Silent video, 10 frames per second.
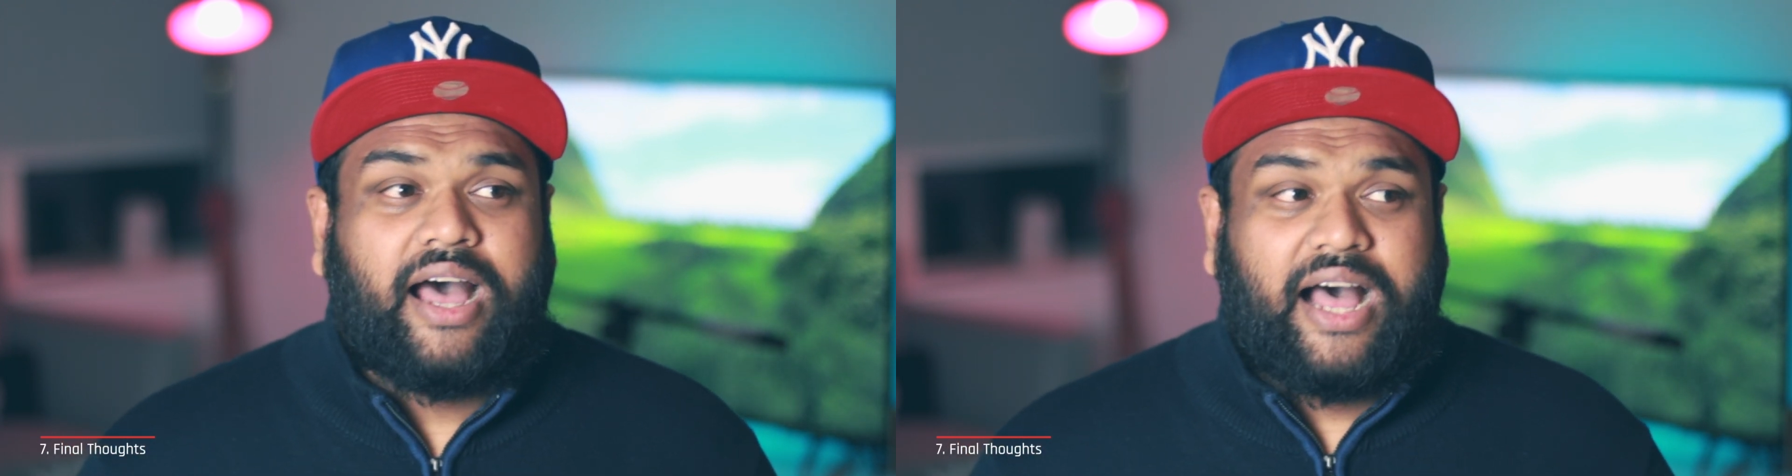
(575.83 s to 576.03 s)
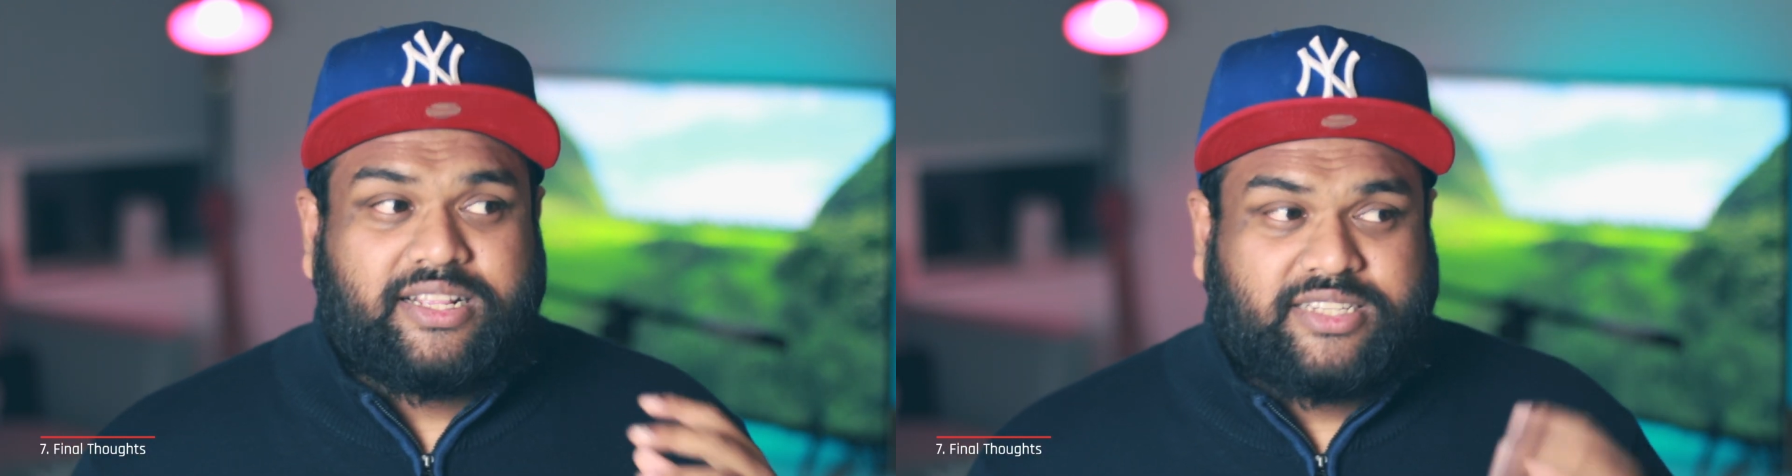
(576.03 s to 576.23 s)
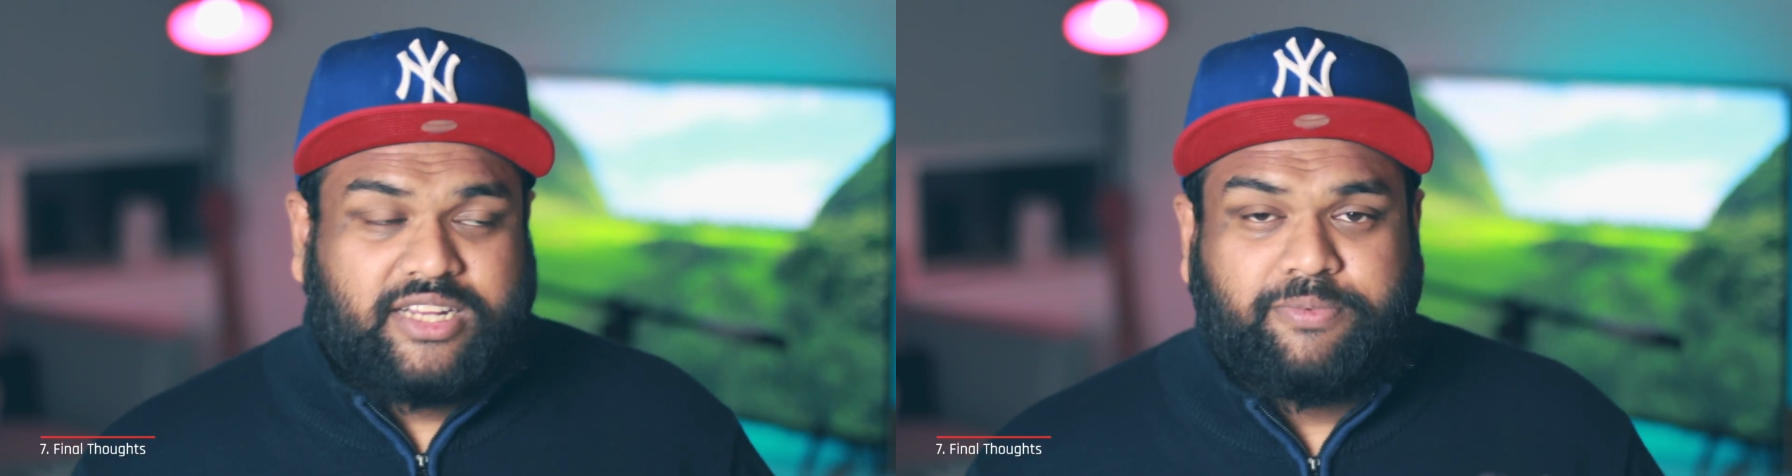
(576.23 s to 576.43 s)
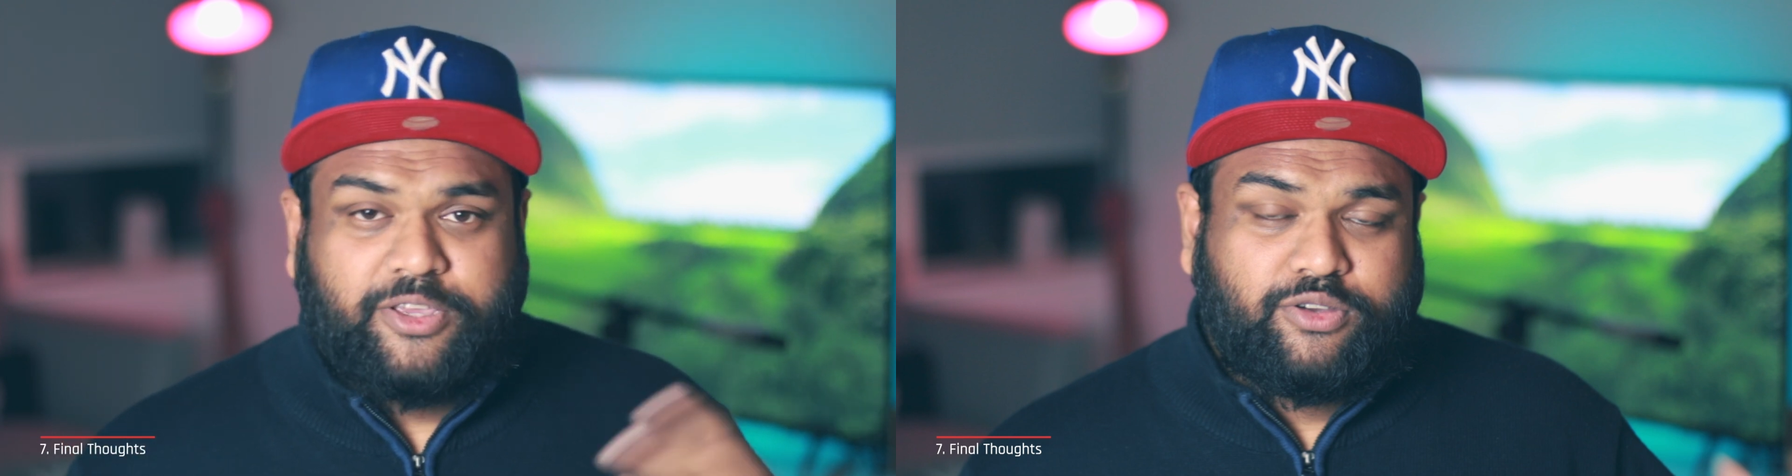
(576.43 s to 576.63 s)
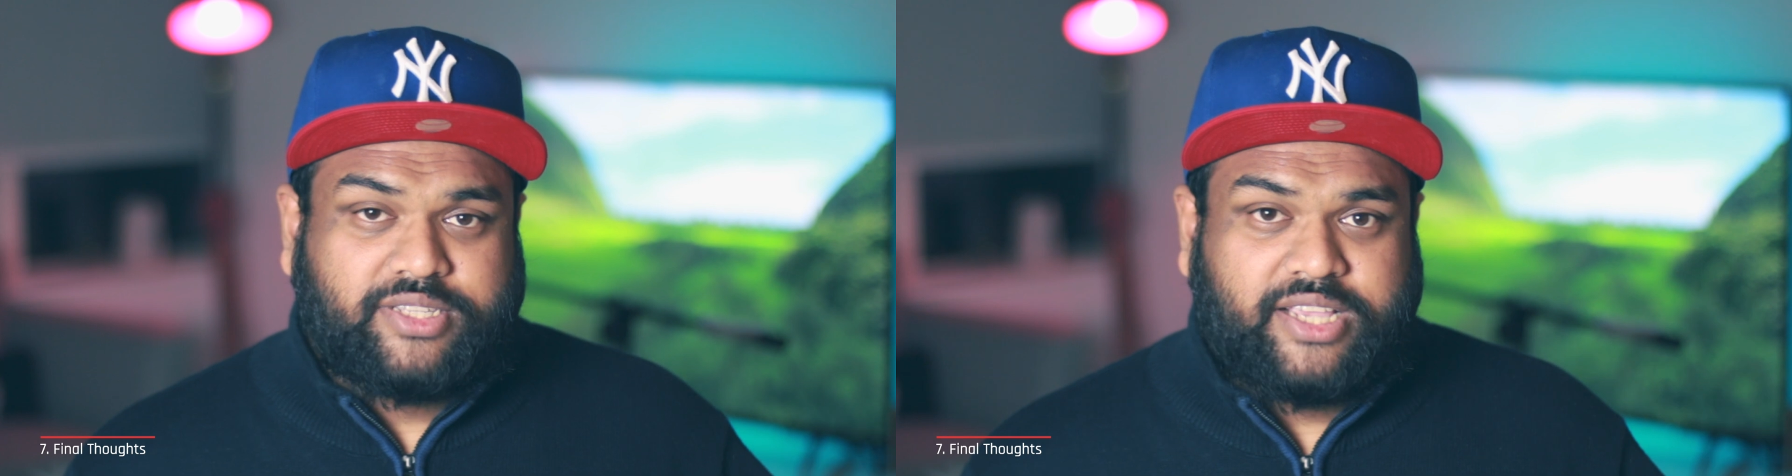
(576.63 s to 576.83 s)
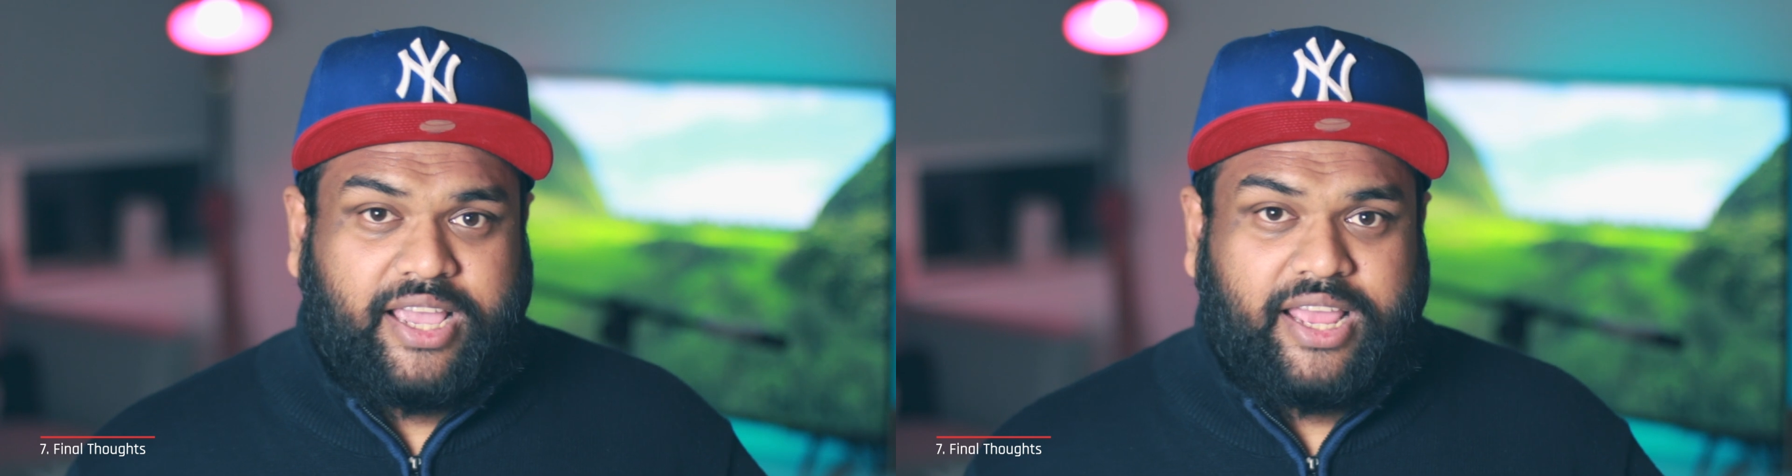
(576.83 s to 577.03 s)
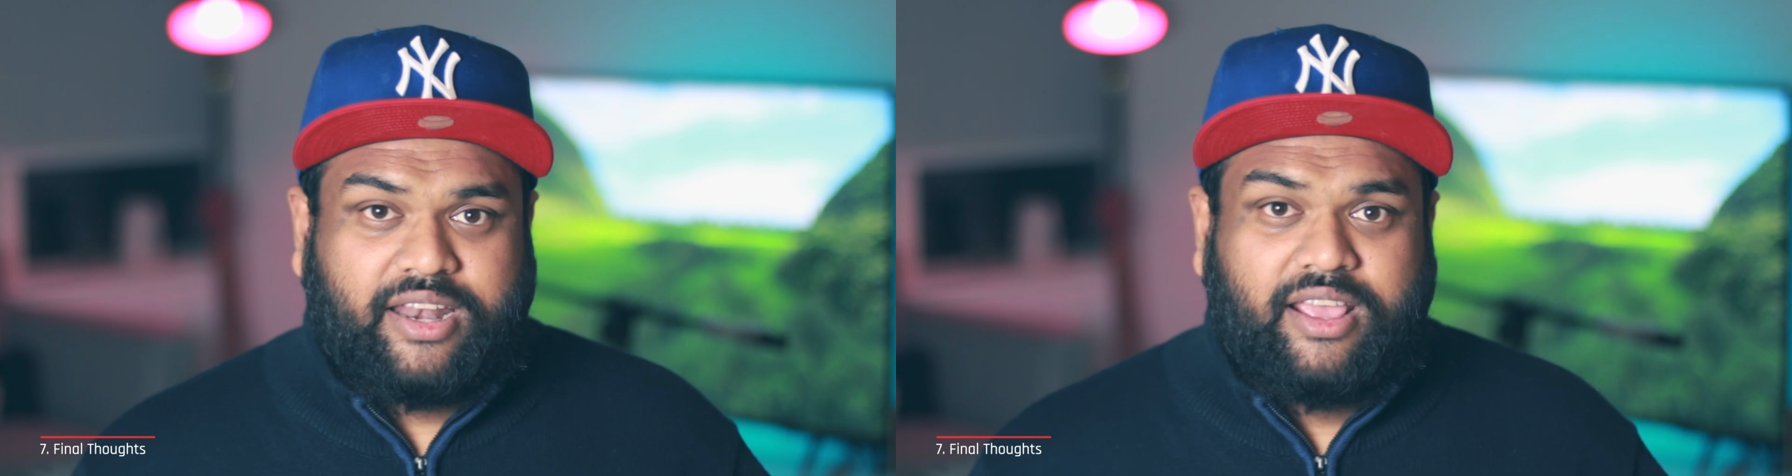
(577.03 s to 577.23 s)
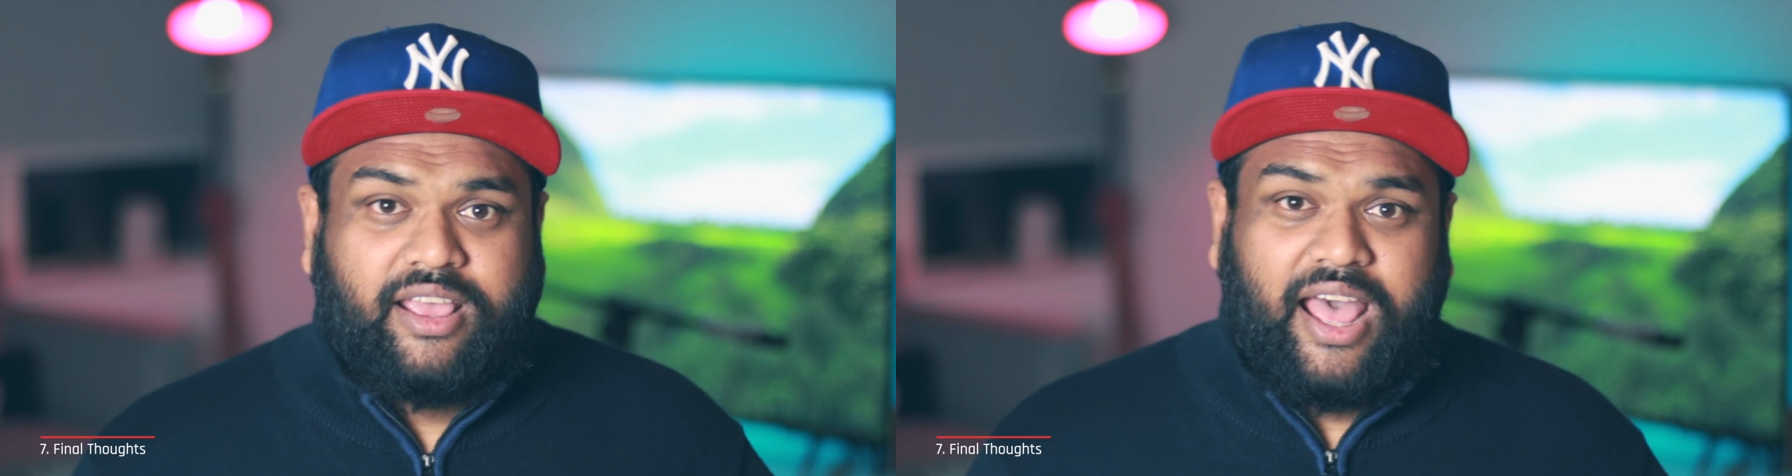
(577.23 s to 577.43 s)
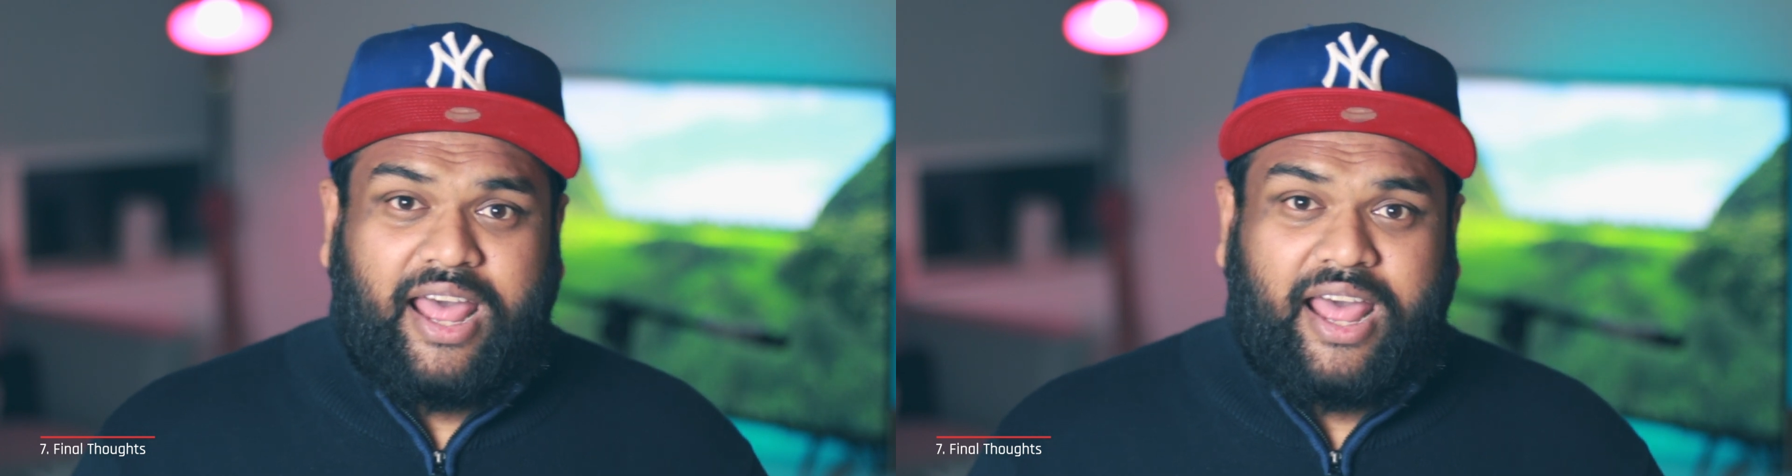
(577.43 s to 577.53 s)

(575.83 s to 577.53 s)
I'll still be using it,